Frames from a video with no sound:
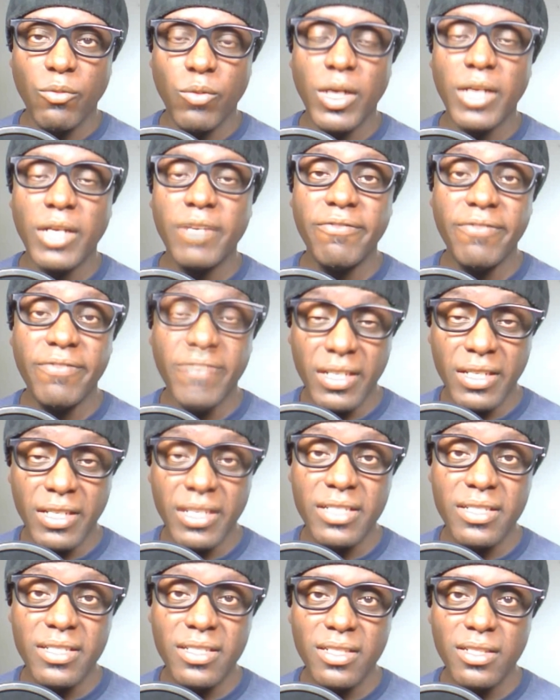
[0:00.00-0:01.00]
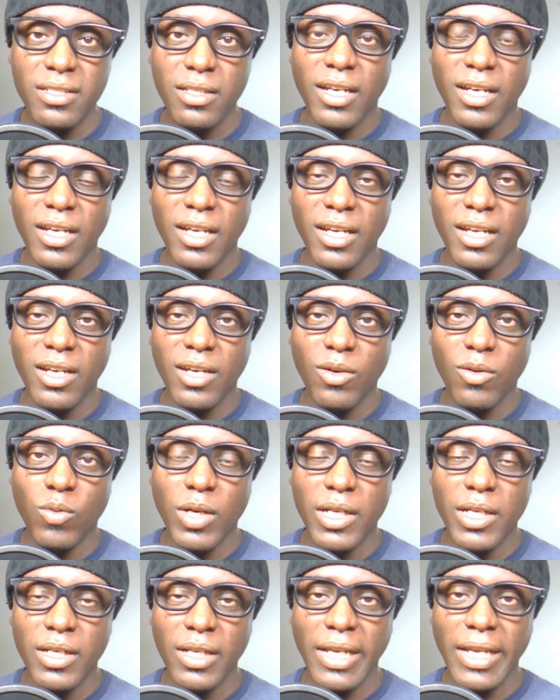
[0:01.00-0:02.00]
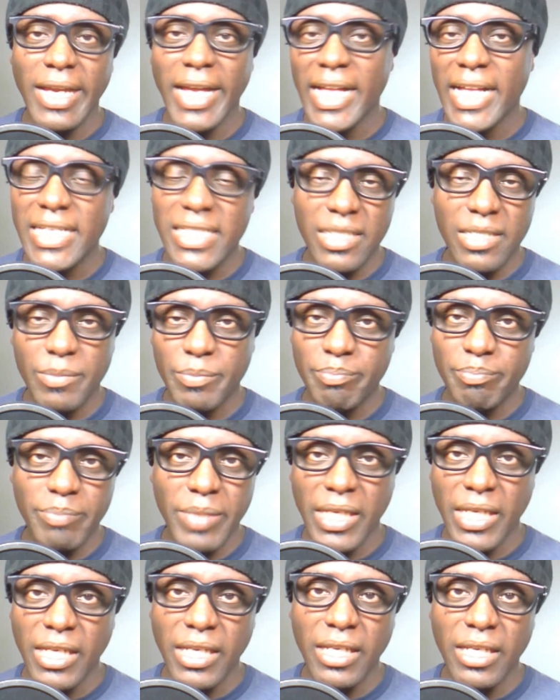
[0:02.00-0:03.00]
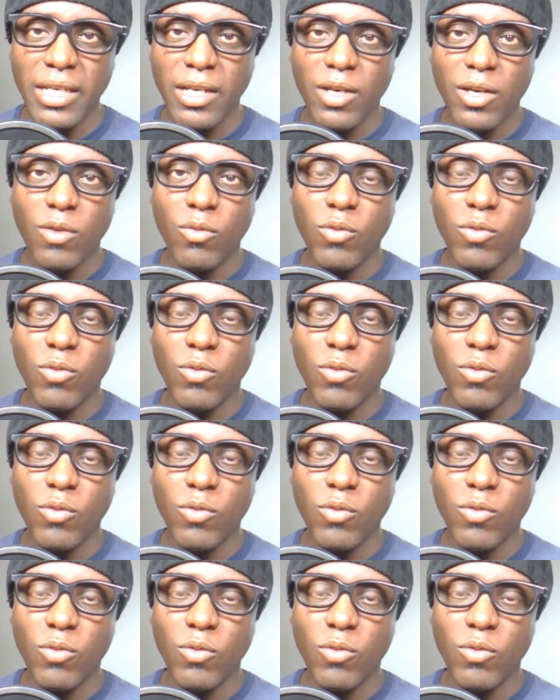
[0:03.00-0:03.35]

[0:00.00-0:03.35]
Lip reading: One fitness, one gossipy,